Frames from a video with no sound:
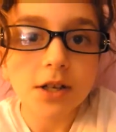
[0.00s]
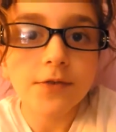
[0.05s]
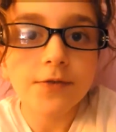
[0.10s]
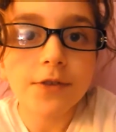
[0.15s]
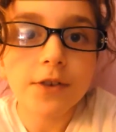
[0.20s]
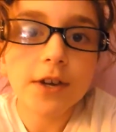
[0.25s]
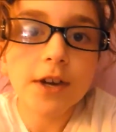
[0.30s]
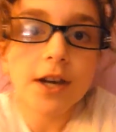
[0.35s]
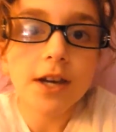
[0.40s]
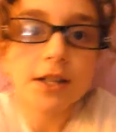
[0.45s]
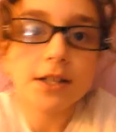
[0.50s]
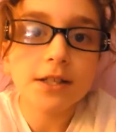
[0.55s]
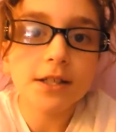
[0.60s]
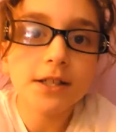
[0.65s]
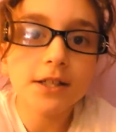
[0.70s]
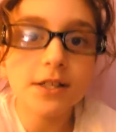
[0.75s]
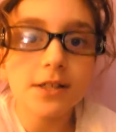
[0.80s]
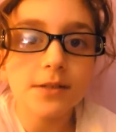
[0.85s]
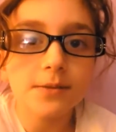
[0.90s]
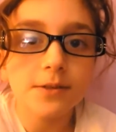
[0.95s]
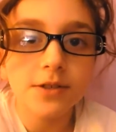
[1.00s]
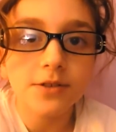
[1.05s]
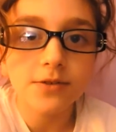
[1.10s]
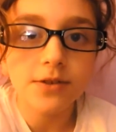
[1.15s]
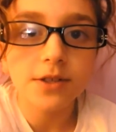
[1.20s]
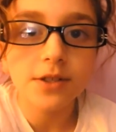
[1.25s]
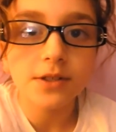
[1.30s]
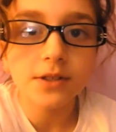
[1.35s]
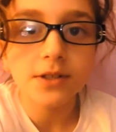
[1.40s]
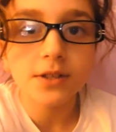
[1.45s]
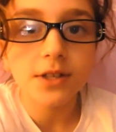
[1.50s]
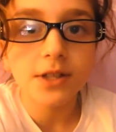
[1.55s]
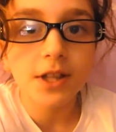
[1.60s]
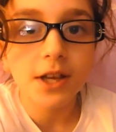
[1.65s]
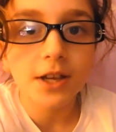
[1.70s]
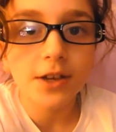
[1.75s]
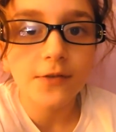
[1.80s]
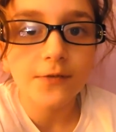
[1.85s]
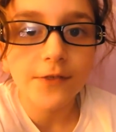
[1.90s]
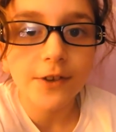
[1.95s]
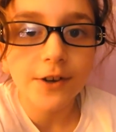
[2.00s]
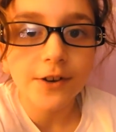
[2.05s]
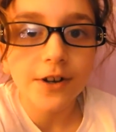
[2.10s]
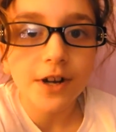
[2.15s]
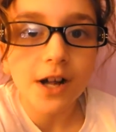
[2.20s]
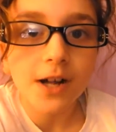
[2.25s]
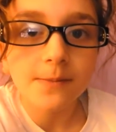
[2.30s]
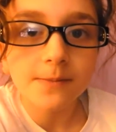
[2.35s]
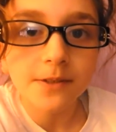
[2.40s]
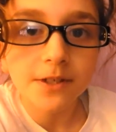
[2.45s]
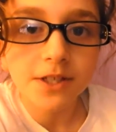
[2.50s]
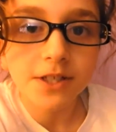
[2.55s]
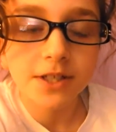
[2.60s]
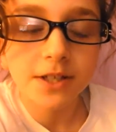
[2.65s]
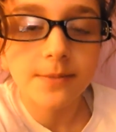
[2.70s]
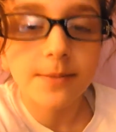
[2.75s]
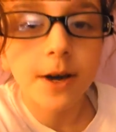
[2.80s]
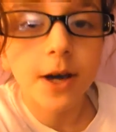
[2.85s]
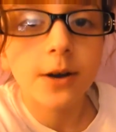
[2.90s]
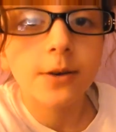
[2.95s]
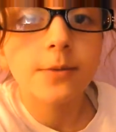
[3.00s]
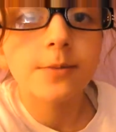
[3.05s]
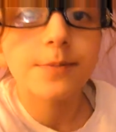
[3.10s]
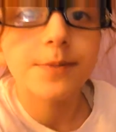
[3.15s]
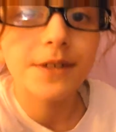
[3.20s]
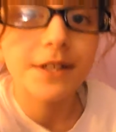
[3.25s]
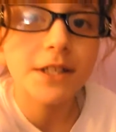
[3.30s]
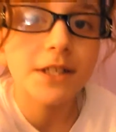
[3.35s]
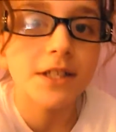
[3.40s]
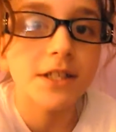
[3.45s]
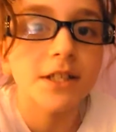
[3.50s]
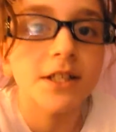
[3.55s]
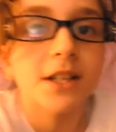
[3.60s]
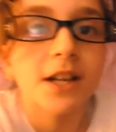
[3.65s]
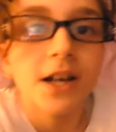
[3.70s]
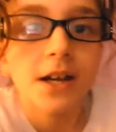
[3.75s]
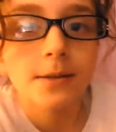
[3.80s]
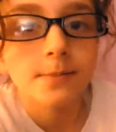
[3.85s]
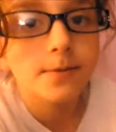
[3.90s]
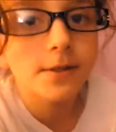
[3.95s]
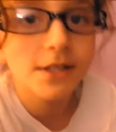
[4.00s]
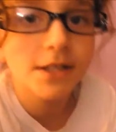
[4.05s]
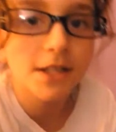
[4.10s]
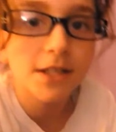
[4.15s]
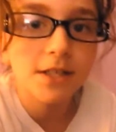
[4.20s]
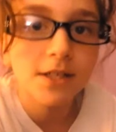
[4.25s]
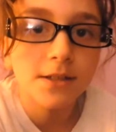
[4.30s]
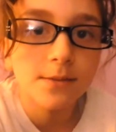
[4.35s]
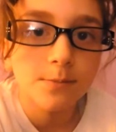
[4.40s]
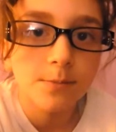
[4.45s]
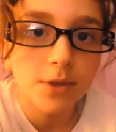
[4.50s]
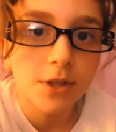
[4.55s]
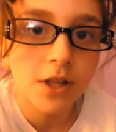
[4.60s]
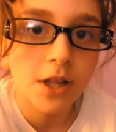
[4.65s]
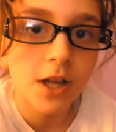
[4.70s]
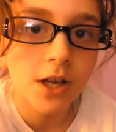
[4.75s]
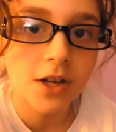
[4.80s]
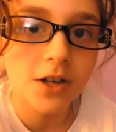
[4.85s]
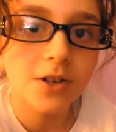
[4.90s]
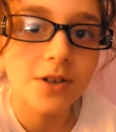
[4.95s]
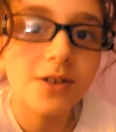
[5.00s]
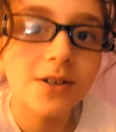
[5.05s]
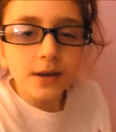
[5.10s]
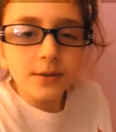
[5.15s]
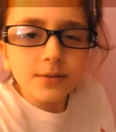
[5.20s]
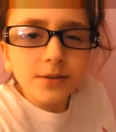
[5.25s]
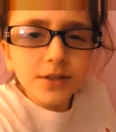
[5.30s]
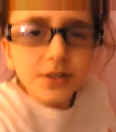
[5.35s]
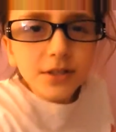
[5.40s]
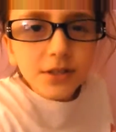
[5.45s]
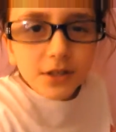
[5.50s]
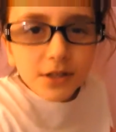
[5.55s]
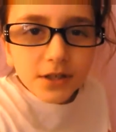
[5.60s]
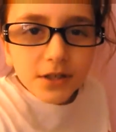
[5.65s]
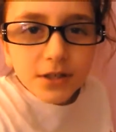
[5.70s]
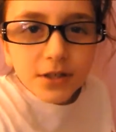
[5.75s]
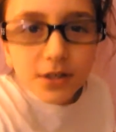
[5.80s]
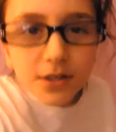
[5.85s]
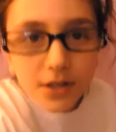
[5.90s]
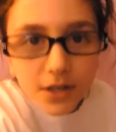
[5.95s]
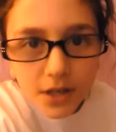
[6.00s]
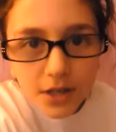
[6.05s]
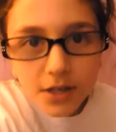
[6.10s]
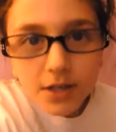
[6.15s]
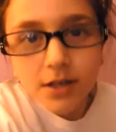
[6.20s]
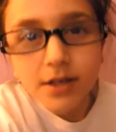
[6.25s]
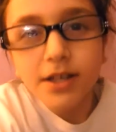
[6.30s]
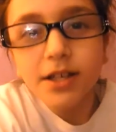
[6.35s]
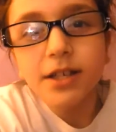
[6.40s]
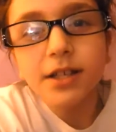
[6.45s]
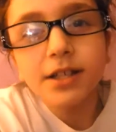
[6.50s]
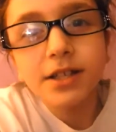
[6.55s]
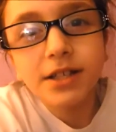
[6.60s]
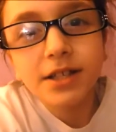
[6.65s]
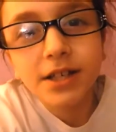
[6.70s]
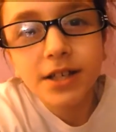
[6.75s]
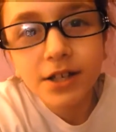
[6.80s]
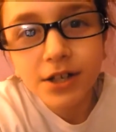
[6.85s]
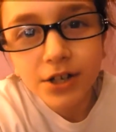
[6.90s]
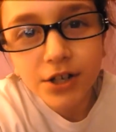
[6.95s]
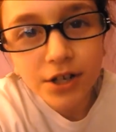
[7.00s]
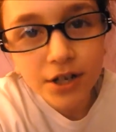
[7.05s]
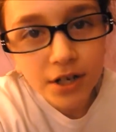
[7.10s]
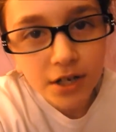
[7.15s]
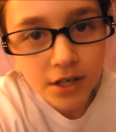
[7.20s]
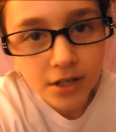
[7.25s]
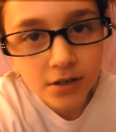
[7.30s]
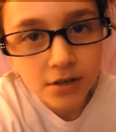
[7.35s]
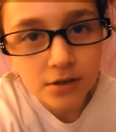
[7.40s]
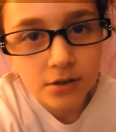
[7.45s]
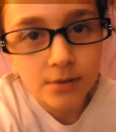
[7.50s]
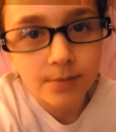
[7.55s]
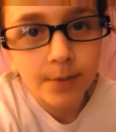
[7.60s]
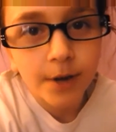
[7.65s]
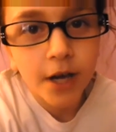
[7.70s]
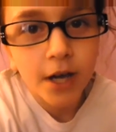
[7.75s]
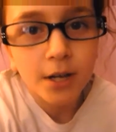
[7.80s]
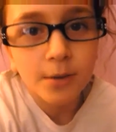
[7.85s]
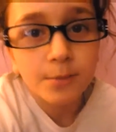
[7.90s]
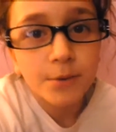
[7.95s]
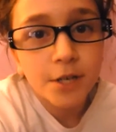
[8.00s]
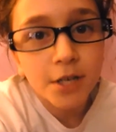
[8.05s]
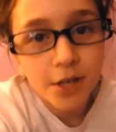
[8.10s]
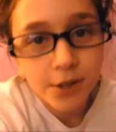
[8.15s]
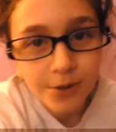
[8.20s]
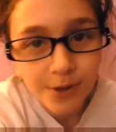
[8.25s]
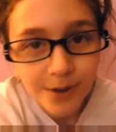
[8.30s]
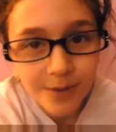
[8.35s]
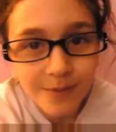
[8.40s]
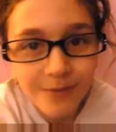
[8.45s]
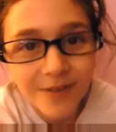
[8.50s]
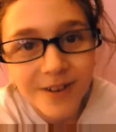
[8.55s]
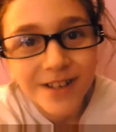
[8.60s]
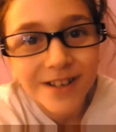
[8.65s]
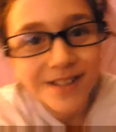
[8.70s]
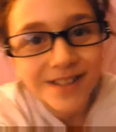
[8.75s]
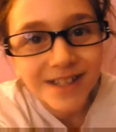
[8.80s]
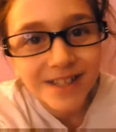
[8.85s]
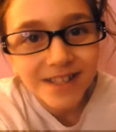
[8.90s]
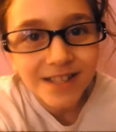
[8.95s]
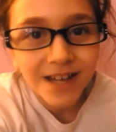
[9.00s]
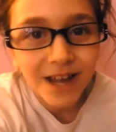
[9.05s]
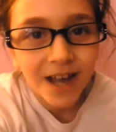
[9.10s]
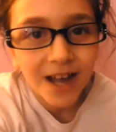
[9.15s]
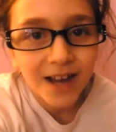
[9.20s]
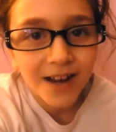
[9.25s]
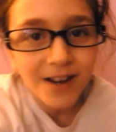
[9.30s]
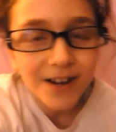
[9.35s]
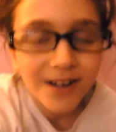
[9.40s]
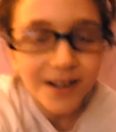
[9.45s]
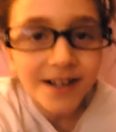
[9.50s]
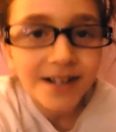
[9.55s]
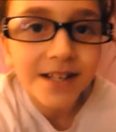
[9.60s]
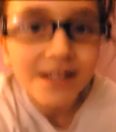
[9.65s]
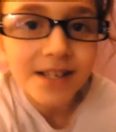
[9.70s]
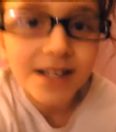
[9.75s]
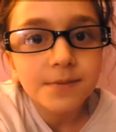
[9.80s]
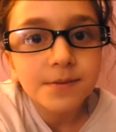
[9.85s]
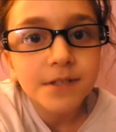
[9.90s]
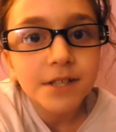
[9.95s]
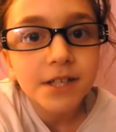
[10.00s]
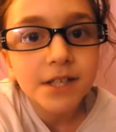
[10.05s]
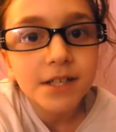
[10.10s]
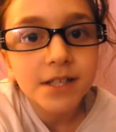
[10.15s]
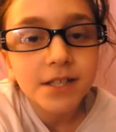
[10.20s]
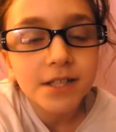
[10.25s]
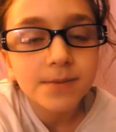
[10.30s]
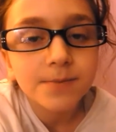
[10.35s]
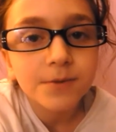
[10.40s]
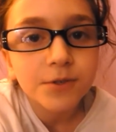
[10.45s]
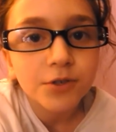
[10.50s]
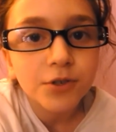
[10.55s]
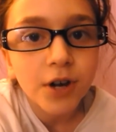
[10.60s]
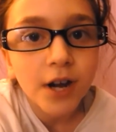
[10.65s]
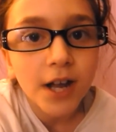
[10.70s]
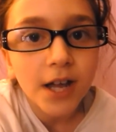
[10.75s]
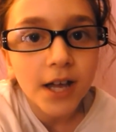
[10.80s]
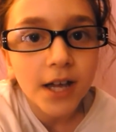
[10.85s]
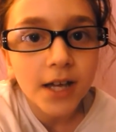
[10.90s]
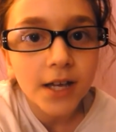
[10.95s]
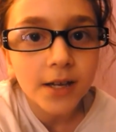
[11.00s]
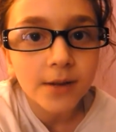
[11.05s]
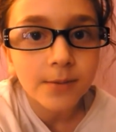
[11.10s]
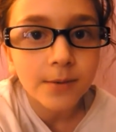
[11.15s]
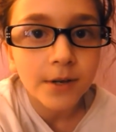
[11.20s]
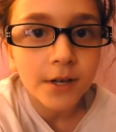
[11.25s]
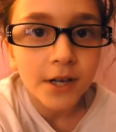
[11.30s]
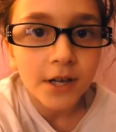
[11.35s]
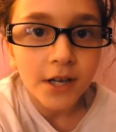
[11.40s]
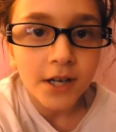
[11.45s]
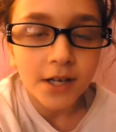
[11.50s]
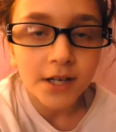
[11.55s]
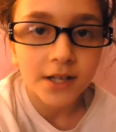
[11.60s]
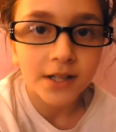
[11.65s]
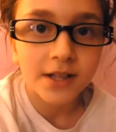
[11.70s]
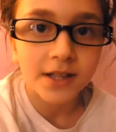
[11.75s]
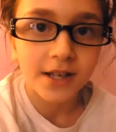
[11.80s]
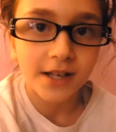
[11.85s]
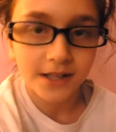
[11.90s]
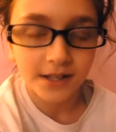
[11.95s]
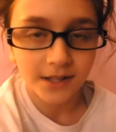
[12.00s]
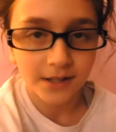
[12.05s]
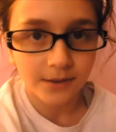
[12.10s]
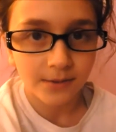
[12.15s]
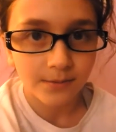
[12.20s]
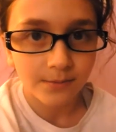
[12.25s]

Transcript: If you guys did something recently that you feel accomplished about, put it in the comment section below. I'm gonna eat dinner and go to bed because I'm really tired. Please subscribe and like this